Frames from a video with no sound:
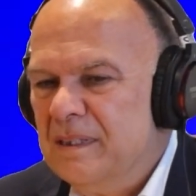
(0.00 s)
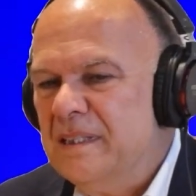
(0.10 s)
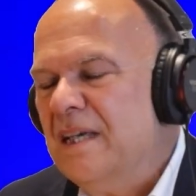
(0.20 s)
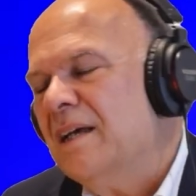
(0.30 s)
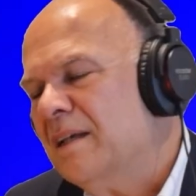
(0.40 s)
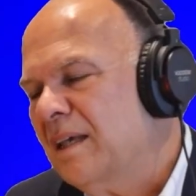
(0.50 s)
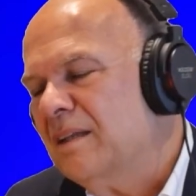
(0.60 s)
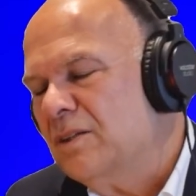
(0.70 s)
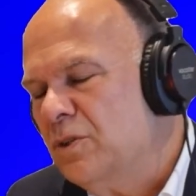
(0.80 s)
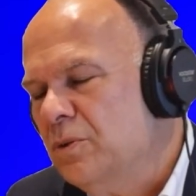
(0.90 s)
there are
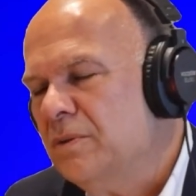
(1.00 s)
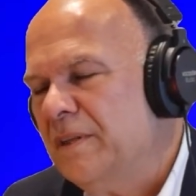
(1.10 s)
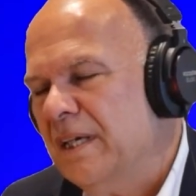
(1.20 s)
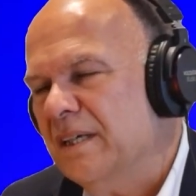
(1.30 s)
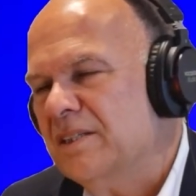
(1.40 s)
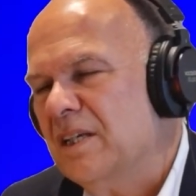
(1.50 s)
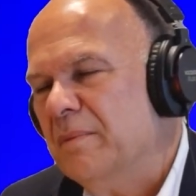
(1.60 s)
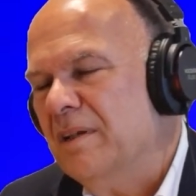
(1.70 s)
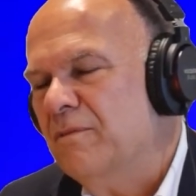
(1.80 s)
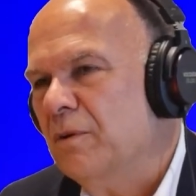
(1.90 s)
two things. I
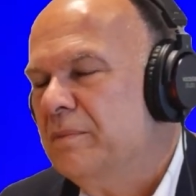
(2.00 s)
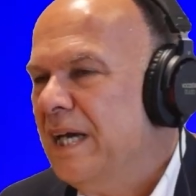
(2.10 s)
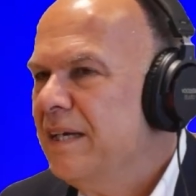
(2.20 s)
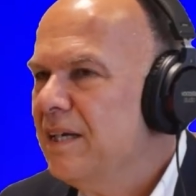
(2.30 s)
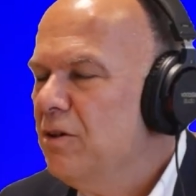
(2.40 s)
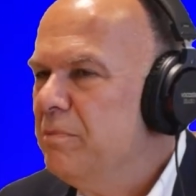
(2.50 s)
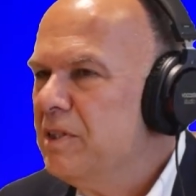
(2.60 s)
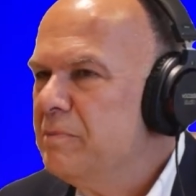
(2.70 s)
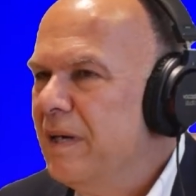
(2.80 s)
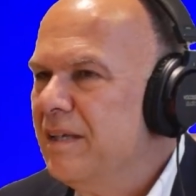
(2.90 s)
mean, from technical
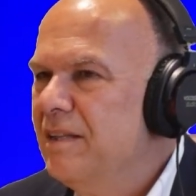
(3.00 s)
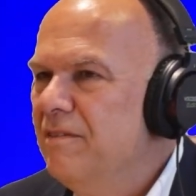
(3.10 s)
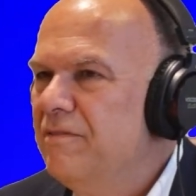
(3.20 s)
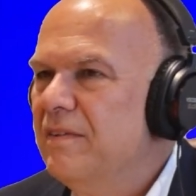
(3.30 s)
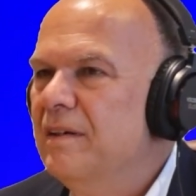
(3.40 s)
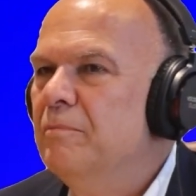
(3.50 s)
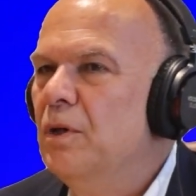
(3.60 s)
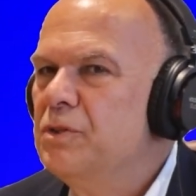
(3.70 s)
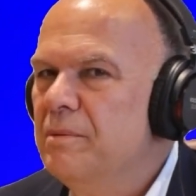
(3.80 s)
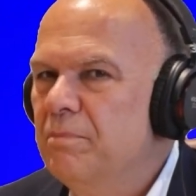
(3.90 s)
perspective,
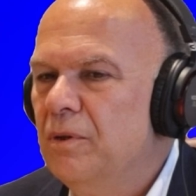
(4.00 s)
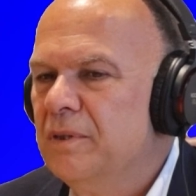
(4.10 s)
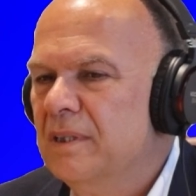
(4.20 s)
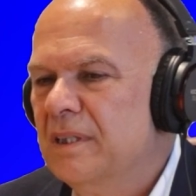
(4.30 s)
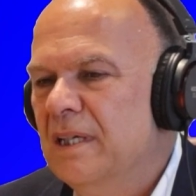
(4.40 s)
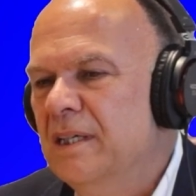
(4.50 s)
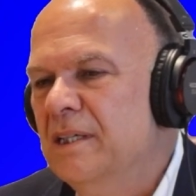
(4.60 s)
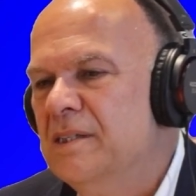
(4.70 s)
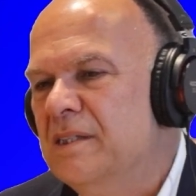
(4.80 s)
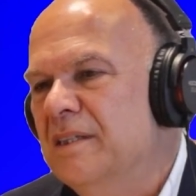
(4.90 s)
most important
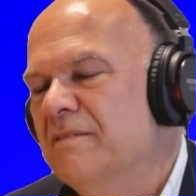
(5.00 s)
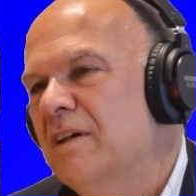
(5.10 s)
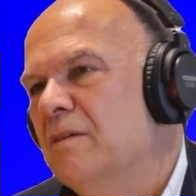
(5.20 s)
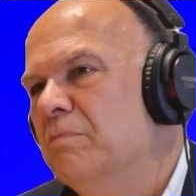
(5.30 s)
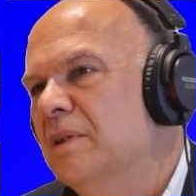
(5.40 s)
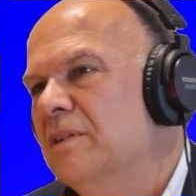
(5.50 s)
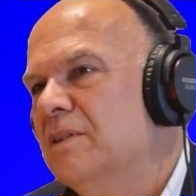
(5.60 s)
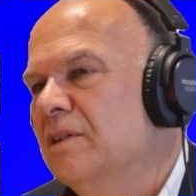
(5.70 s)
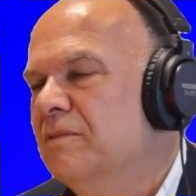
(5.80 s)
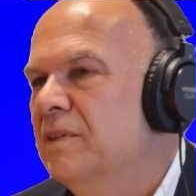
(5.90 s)
is the
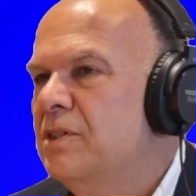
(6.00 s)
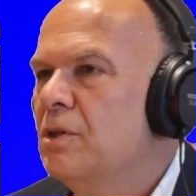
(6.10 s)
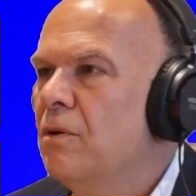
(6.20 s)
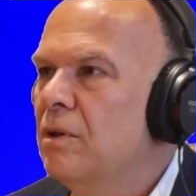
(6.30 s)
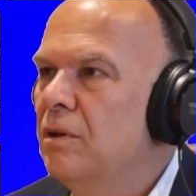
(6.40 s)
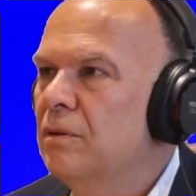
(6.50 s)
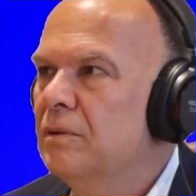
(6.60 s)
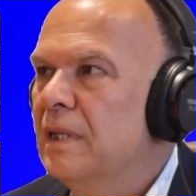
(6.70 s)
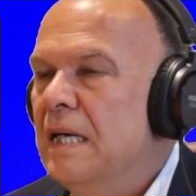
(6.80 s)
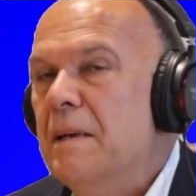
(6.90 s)
development of the
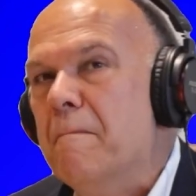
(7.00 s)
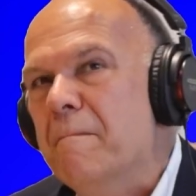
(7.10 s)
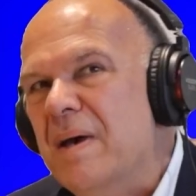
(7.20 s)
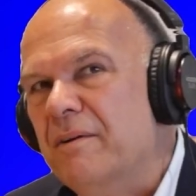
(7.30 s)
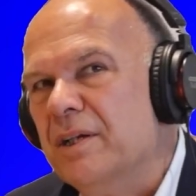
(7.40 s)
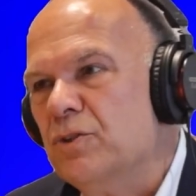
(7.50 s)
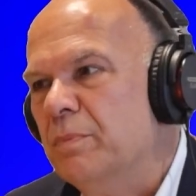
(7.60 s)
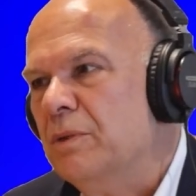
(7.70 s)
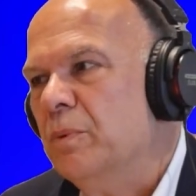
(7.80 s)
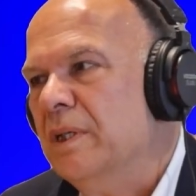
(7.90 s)
so-called
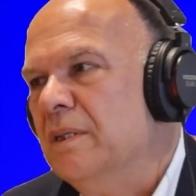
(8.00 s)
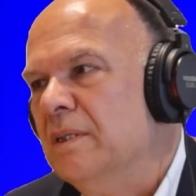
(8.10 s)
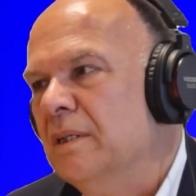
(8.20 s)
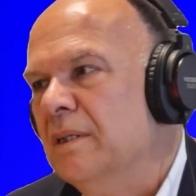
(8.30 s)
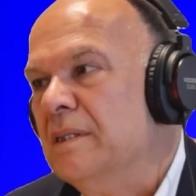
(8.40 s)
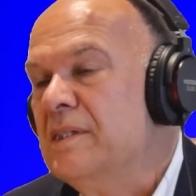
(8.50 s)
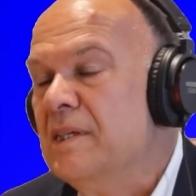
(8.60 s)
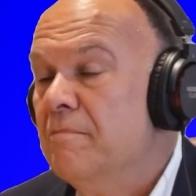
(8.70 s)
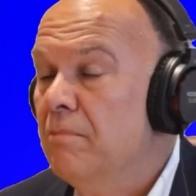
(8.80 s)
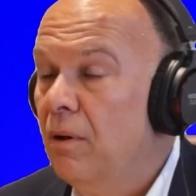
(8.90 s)
marriage between the
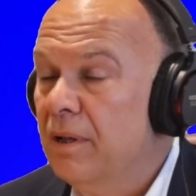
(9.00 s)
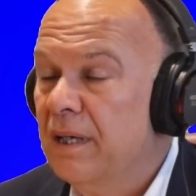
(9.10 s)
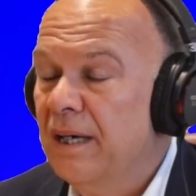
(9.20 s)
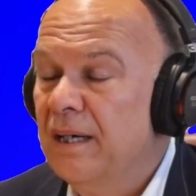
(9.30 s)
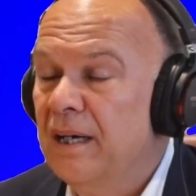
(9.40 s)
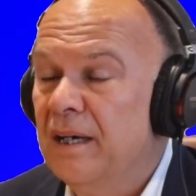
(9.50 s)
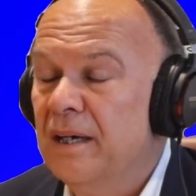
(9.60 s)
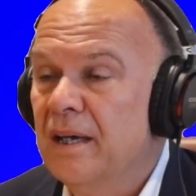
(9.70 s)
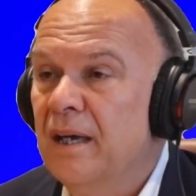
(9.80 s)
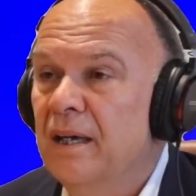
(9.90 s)
symbolic
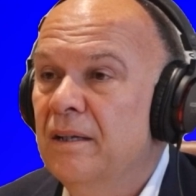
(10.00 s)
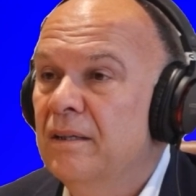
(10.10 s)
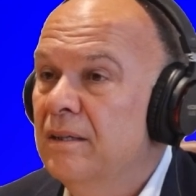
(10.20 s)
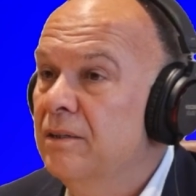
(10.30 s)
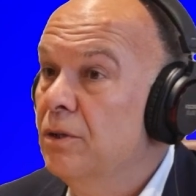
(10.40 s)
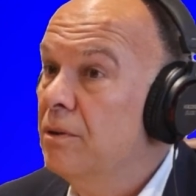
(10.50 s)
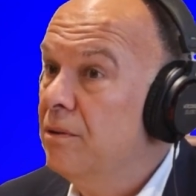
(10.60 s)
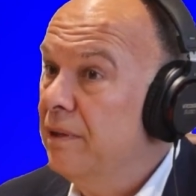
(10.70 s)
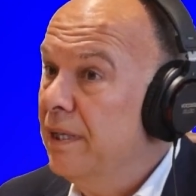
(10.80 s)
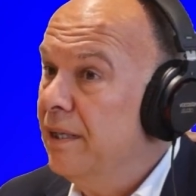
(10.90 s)
AI and the
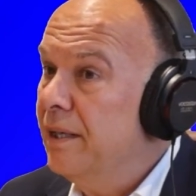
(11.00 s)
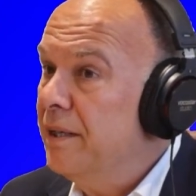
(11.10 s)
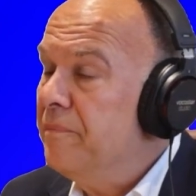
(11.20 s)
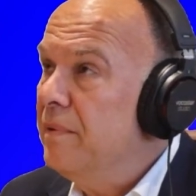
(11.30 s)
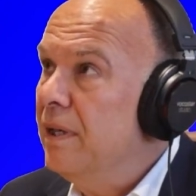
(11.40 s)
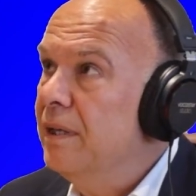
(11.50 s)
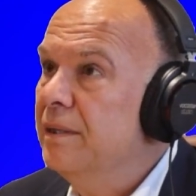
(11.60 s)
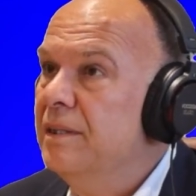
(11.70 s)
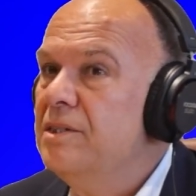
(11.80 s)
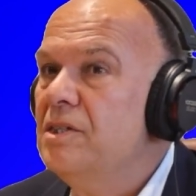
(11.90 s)
neuro AI.
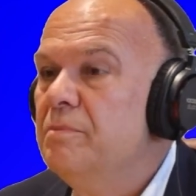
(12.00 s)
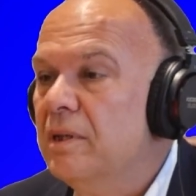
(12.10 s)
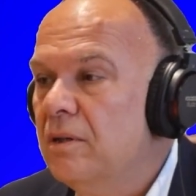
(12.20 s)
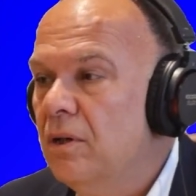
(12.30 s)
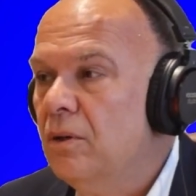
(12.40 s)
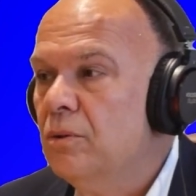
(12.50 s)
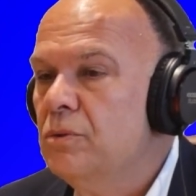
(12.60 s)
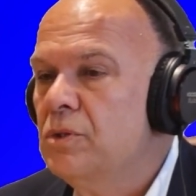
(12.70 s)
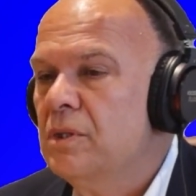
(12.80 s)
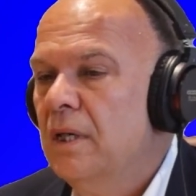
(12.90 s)
This is
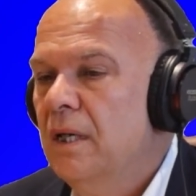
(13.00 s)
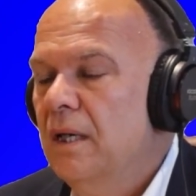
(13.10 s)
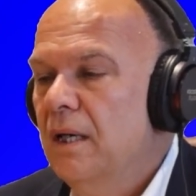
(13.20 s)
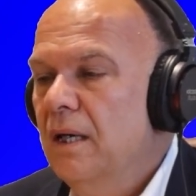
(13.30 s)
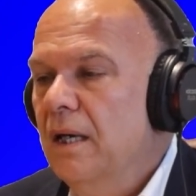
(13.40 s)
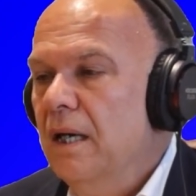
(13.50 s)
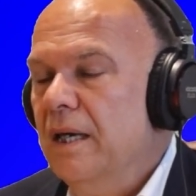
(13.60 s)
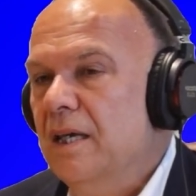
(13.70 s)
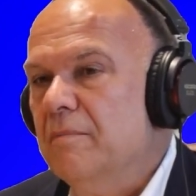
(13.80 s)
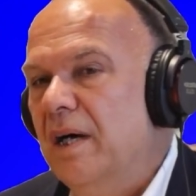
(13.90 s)
because,
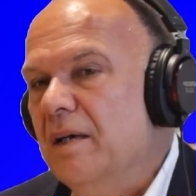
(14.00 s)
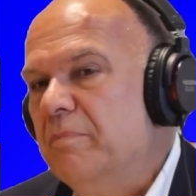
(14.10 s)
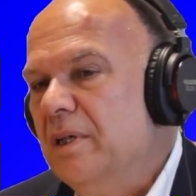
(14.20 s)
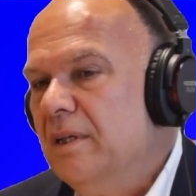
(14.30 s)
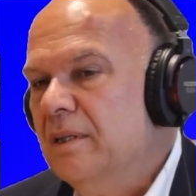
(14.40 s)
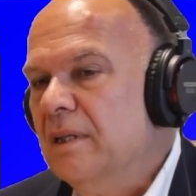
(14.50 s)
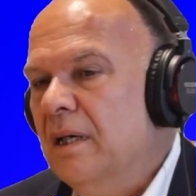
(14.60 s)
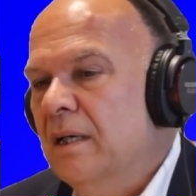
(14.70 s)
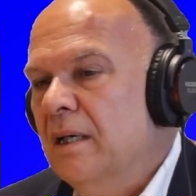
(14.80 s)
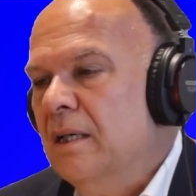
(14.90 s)
in my opinion,
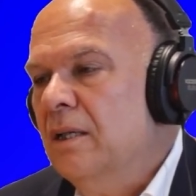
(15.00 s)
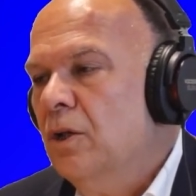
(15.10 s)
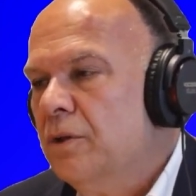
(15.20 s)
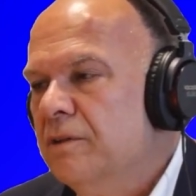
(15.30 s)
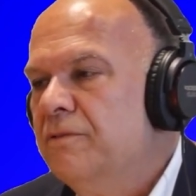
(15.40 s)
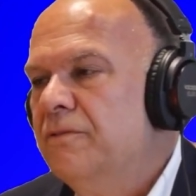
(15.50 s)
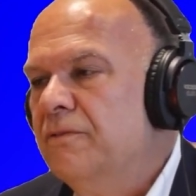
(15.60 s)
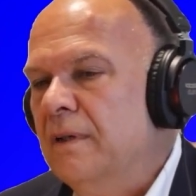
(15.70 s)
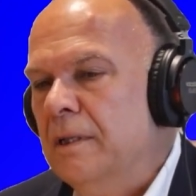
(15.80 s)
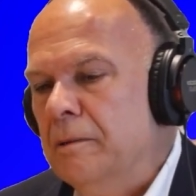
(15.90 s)
a lot of